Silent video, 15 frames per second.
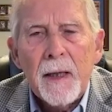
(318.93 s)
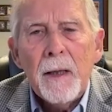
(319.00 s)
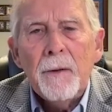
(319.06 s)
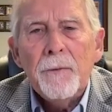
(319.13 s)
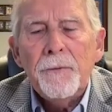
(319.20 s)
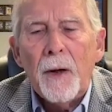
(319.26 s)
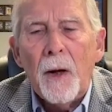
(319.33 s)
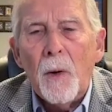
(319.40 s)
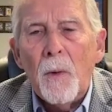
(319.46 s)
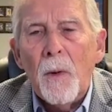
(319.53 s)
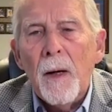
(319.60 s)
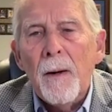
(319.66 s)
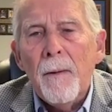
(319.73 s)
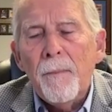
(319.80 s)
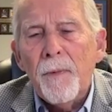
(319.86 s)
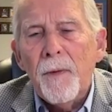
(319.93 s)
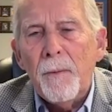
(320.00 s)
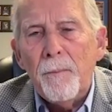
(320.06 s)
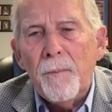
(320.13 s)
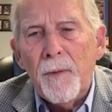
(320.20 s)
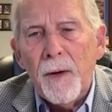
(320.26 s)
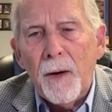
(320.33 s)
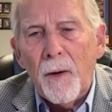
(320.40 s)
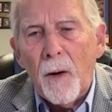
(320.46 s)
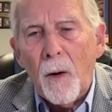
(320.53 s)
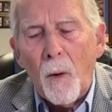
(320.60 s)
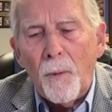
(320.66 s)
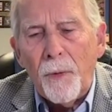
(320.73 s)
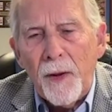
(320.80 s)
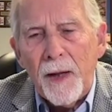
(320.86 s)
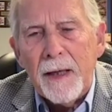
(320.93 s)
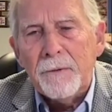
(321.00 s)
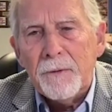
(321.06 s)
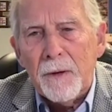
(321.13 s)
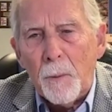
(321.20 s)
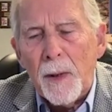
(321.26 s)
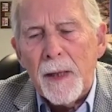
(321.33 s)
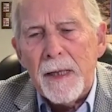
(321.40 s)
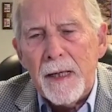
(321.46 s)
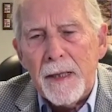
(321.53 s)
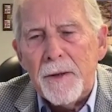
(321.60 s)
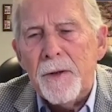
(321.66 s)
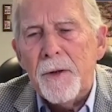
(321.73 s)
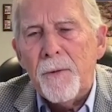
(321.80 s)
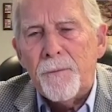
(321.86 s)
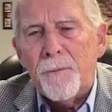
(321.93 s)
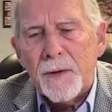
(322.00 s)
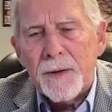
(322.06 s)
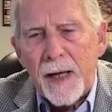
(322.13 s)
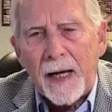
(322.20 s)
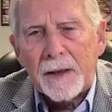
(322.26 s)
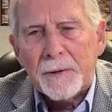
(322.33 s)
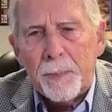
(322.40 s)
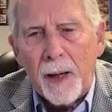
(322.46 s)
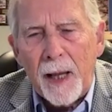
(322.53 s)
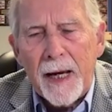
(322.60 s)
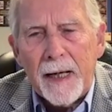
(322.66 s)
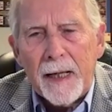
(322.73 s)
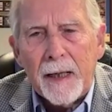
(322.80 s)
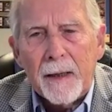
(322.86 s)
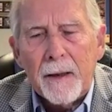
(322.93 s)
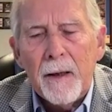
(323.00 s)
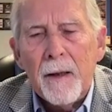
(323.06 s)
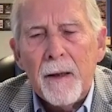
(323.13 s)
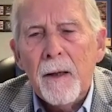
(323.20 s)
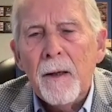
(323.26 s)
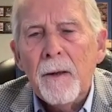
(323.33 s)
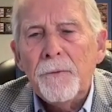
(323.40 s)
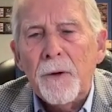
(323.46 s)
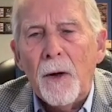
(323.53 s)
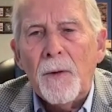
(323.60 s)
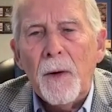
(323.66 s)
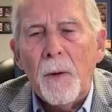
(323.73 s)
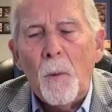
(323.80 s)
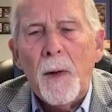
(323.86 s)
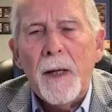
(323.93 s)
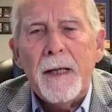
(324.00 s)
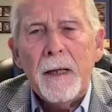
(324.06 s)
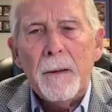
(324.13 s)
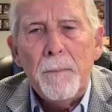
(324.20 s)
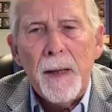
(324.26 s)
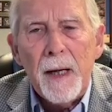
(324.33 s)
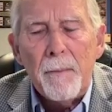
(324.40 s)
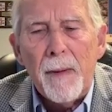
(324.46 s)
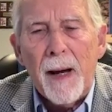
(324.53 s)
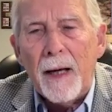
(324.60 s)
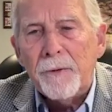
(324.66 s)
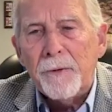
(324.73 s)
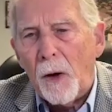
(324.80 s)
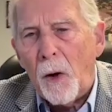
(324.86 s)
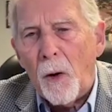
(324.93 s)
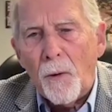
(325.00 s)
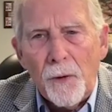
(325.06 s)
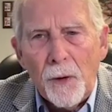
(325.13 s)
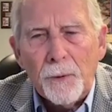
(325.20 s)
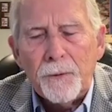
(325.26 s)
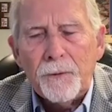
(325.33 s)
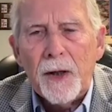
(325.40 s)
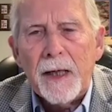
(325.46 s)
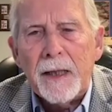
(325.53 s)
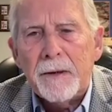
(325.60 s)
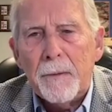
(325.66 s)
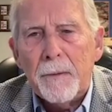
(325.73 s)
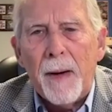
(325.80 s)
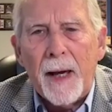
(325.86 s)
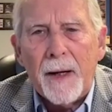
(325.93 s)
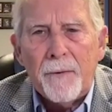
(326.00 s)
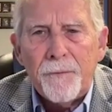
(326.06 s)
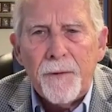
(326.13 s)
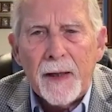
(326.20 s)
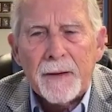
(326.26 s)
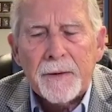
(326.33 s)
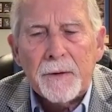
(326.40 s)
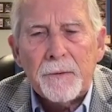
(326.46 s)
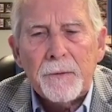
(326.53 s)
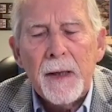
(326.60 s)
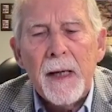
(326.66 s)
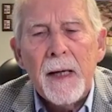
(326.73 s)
So there are things that we need to do for tax planning so that we can minimize all those things that might affect us.